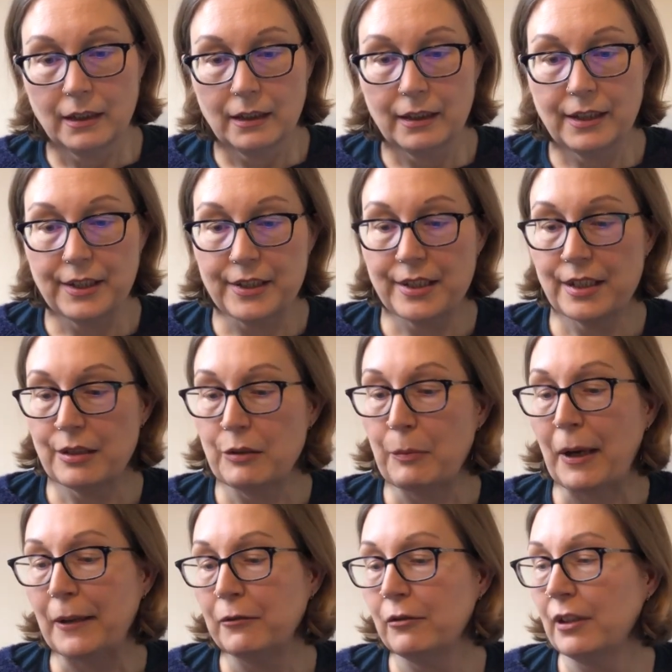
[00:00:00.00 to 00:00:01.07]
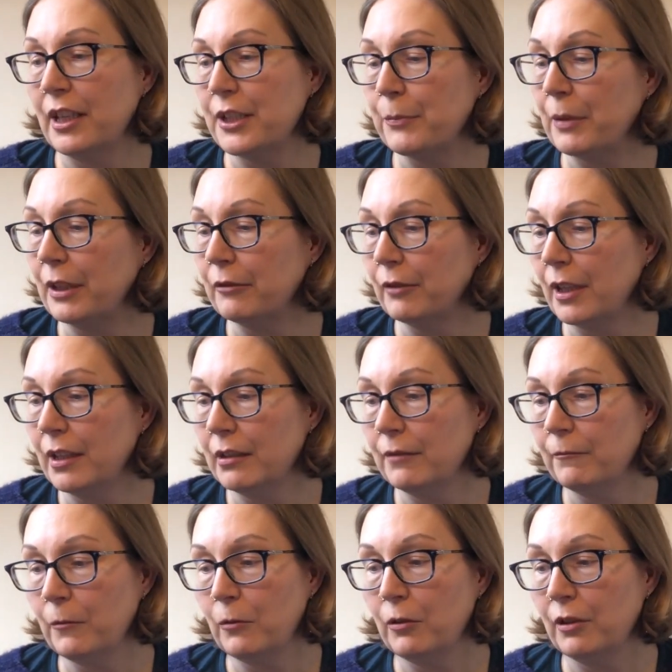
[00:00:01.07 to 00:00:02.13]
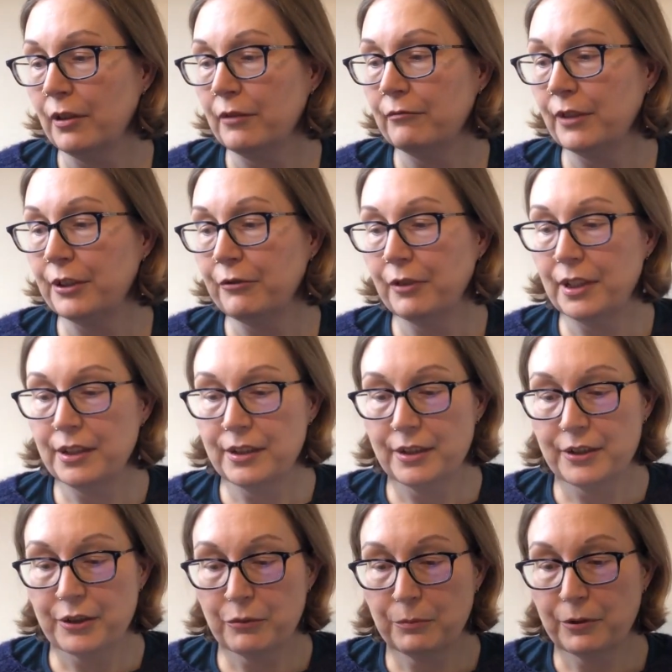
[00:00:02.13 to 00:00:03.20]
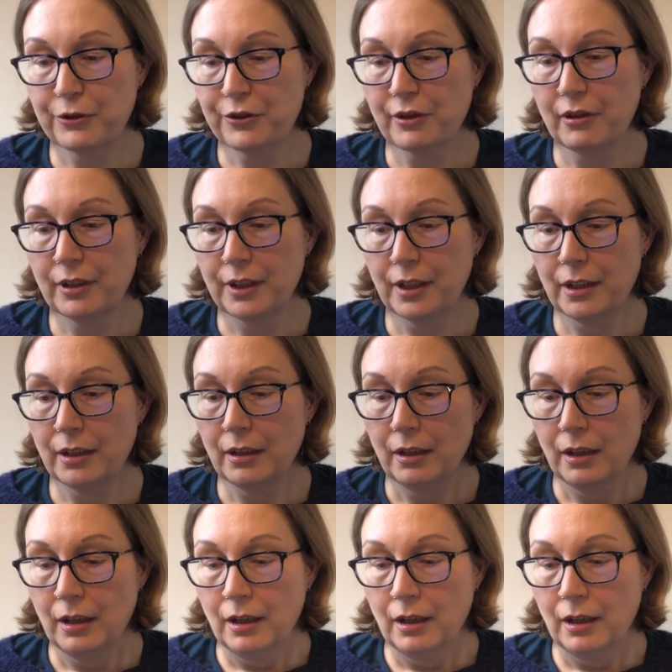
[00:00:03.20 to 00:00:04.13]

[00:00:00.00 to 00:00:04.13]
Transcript: this pattern has been created for the Retreat Super Chunky